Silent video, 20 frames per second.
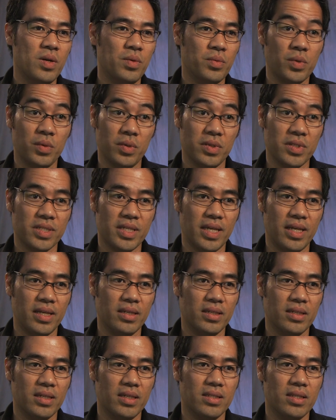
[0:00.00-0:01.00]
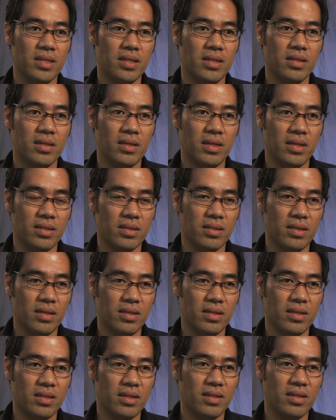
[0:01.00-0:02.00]
rural setting and, uh, and
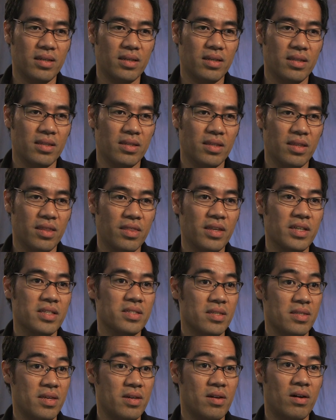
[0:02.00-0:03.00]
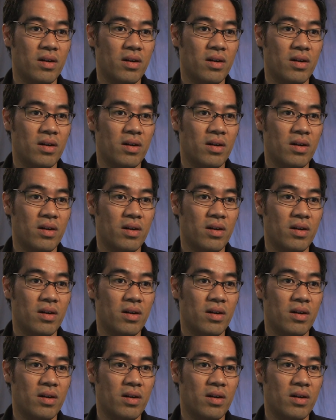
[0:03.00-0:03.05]
the things that they